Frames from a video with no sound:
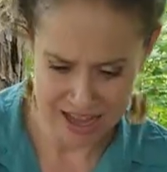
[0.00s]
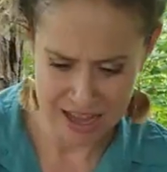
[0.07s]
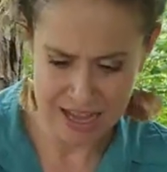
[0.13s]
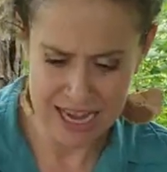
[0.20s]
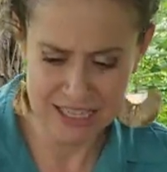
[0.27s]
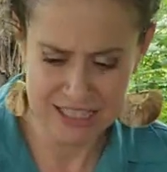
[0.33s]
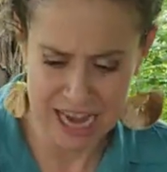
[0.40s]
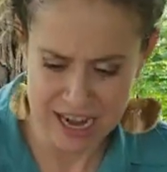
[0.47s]

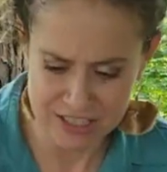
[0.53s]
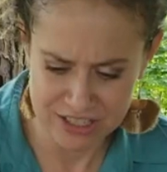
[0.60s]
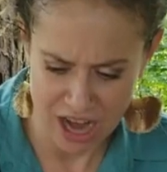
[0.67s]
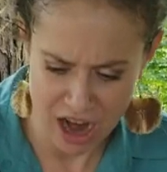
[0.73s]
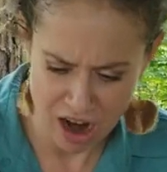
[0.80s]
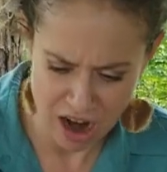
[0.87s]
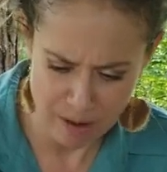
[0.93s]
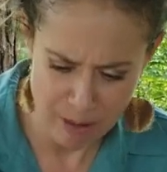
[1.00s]
it tastes
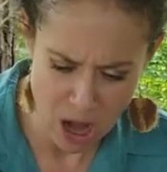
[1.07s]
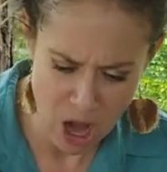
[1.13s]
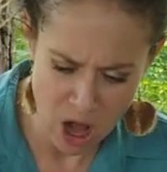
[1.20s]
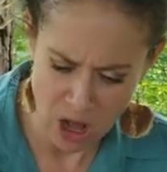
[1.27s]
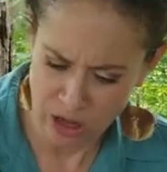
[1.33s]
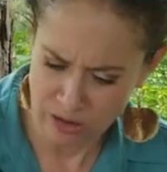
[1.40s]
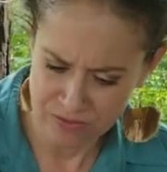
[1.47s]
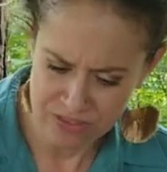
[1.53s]

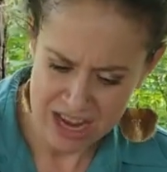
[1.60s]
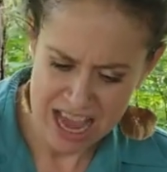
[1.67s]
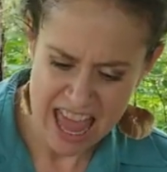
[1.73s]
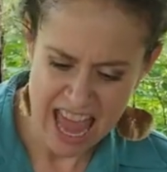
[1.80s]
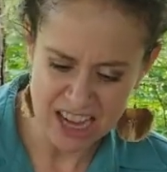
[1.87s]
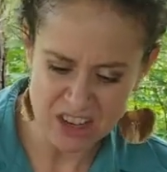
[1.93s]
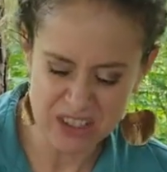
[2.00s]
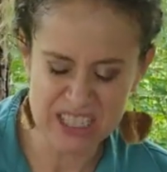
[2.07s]
terrible.
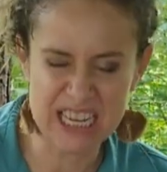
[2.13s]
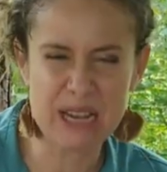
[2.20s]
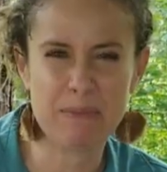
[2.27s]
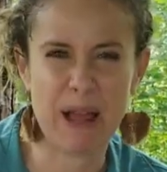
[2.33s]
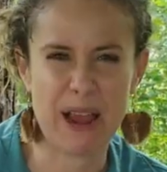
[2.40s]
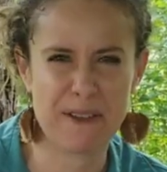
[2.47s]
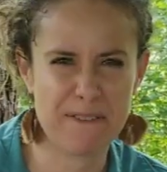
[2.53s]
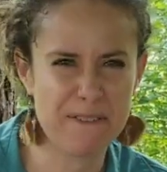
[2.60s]
And you'll see them
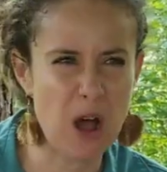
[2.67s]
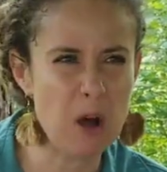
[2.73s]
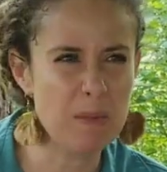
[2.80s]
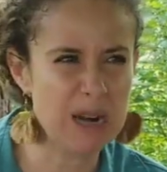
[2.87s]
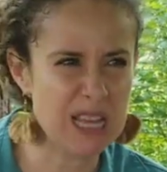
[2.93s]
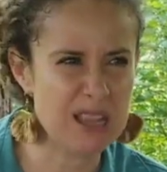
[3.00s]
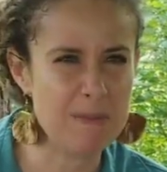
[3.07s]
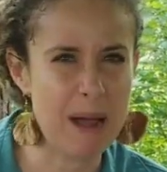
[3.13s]
like foaming
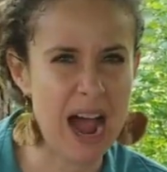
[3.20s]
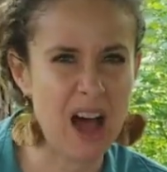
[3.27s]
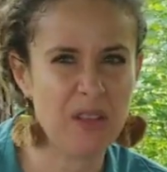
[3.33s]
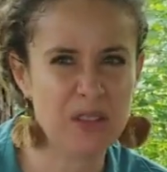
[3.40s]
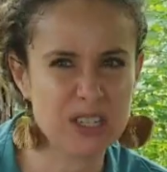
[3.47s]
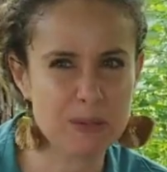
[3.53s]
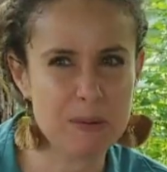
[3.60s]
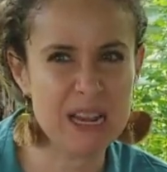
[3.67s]
at the mouth.
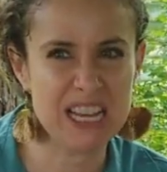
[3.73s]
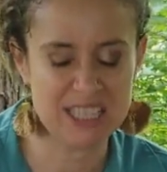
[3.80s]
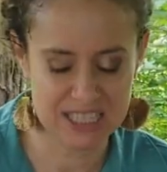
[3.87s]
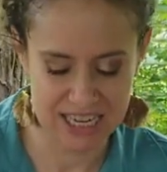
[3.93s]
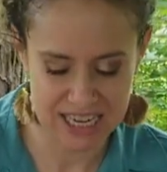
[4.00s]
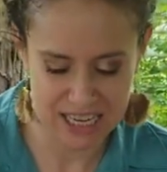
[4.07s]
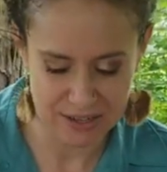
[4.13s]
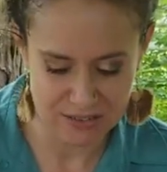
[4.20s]
It's because
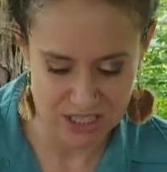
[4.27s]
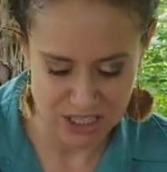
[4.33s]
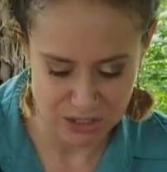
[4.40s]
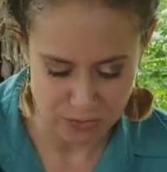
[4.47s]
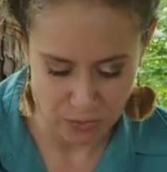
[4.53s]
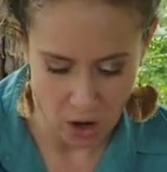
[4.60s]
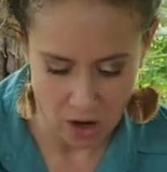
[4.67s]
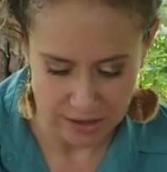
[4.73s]
it gives these
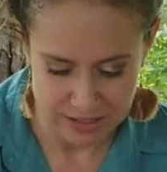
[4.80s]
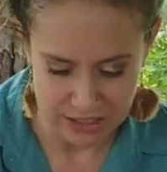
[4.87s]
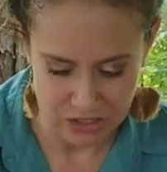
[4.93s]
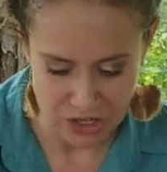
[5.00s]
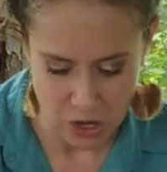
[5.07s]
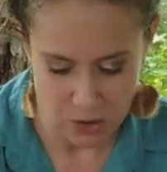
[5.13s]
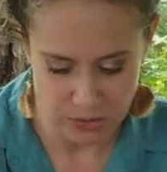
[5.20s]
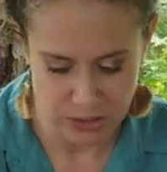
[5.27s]
frogs and
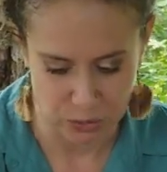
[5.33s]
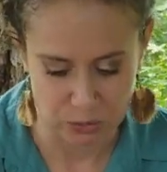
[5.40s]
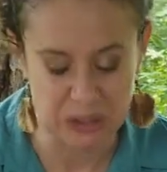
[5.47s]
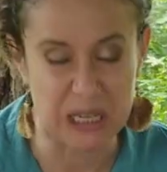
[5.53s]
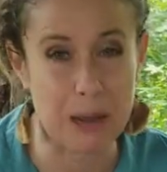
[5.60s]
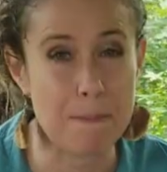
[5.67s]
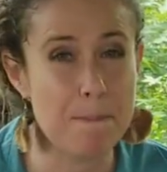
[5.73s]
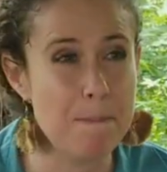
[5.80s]
toads a
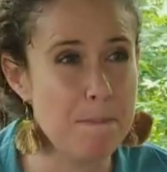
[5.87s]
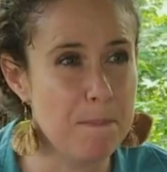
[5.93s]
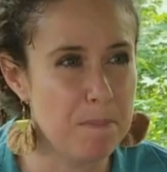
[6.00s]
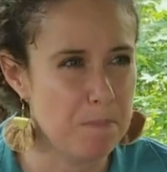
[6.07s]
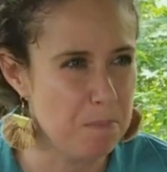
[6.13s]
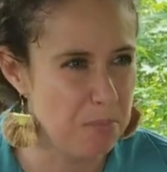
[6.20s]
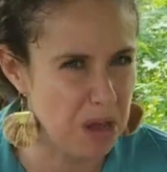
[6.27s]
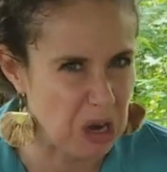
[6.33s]
really
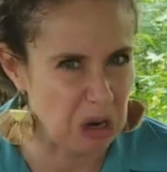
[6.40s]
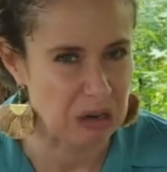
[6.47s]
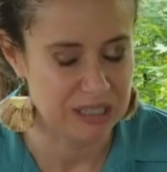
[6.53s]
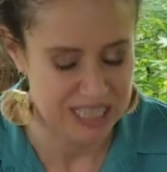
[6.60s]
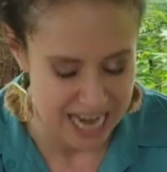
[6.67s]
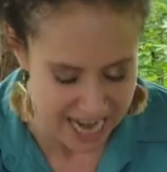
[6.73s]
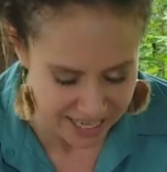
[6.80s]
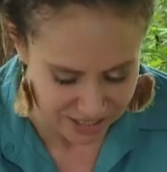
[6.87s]
bitter
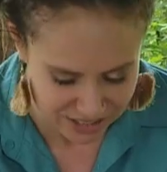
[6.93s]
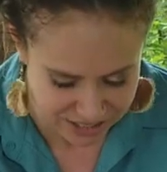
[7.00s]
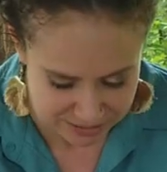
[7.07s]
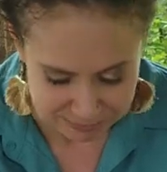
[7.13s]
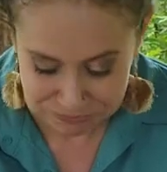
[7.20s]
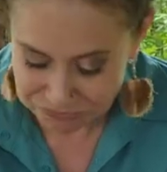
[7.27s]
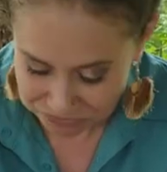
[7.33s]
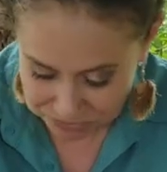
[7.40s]
taste.
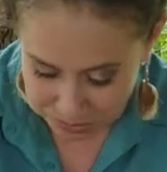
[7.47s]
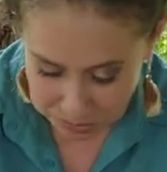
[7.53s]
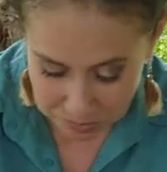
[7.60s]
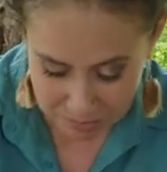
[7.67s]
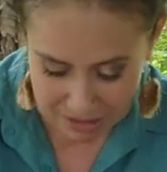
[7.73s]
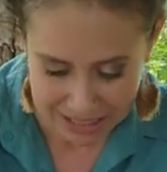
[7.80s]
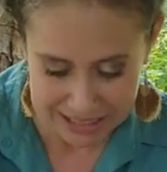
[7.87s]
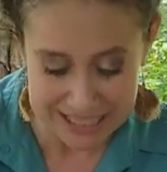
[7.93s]

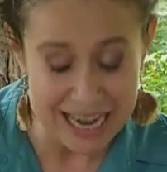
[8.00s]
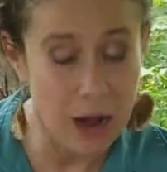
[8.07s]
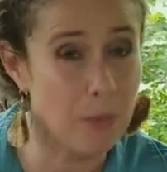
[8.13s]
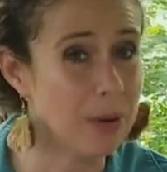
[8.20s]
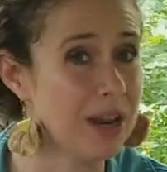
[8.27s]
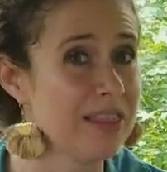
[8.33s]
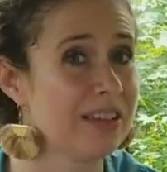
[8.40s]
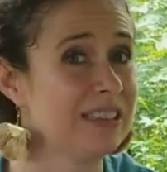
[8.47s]
Now,
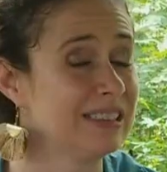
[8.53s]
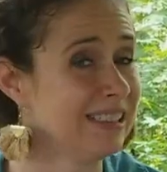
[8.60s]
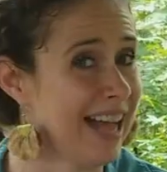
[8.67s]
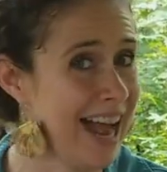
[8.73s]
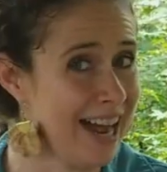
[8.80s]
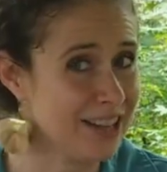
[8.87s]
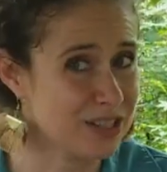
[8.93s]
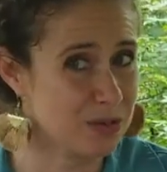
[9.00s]
one of the
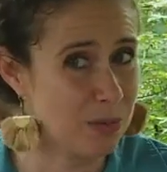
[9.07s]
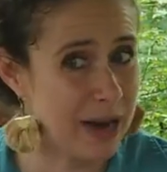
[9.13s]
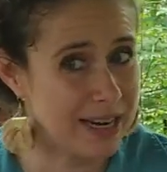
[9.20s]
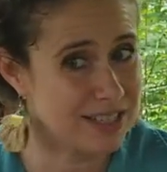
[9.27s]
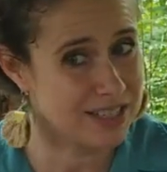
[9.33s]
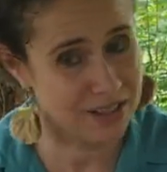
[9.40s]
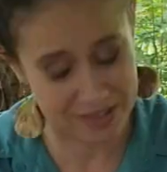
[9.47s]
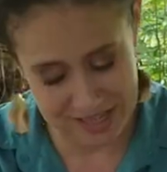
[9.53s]
last
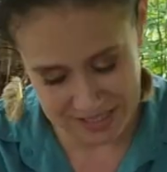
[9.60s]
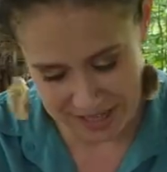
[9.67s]
ways that these